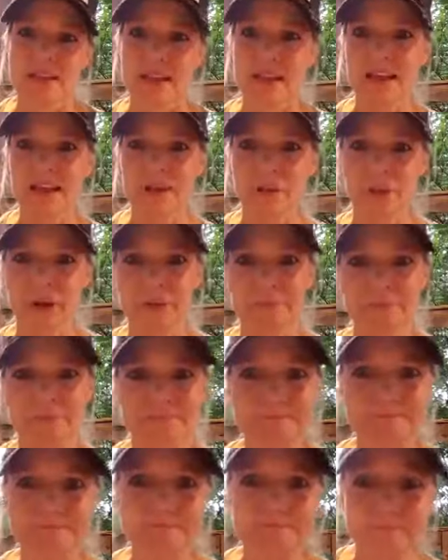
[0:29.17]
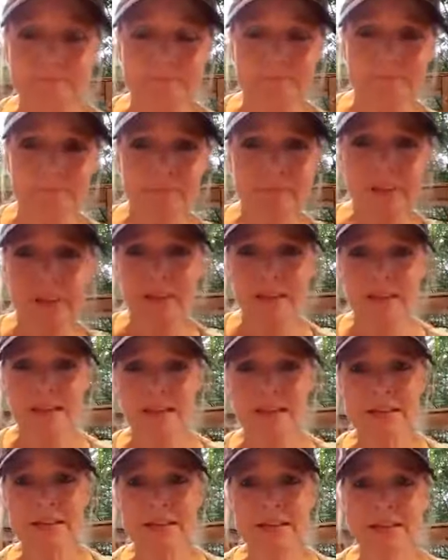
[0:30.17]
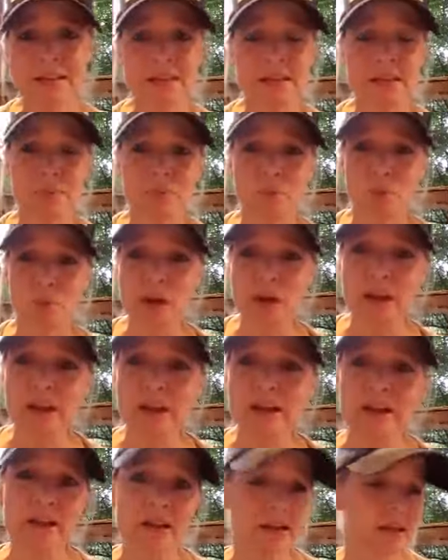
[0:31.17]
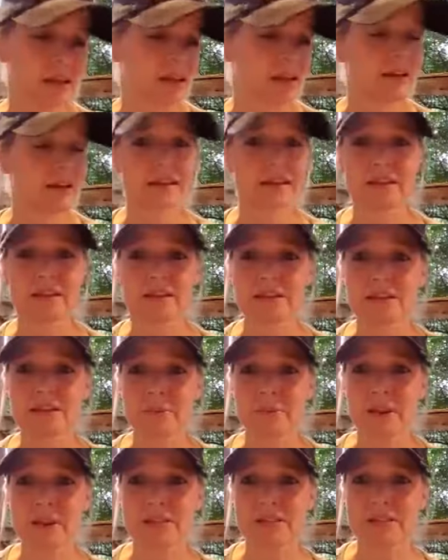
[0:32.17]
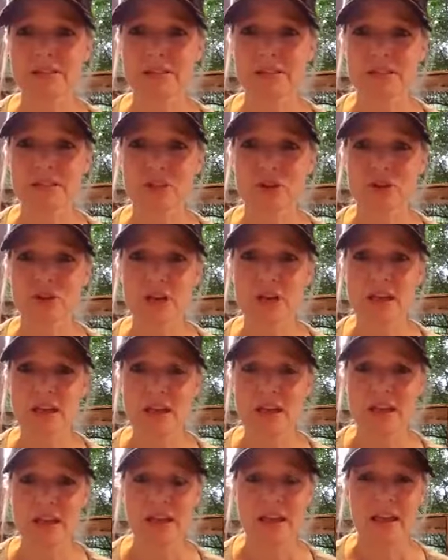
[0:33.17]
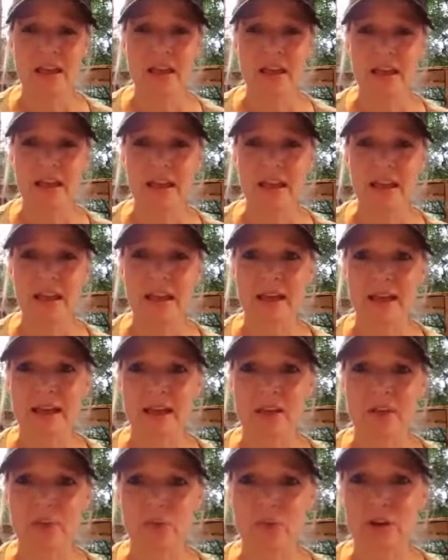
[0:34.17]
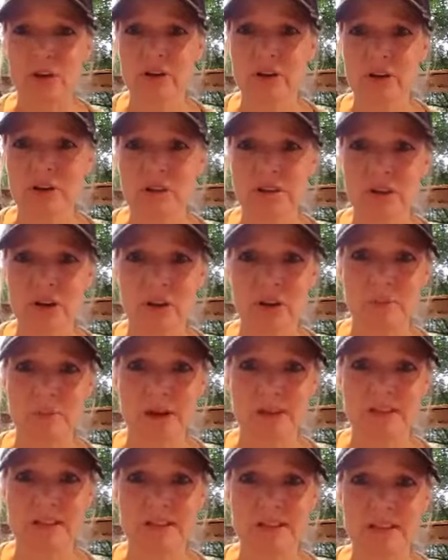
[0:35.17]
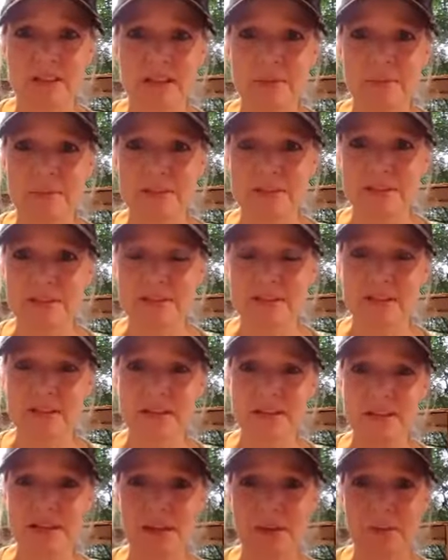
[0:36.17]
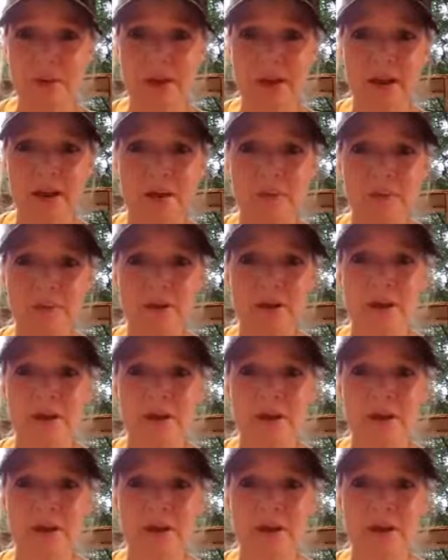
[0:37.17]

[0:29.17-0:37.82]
Anyway. It is morning. It is about 6:30, and we are going to talk about sleep as the sun is coming up.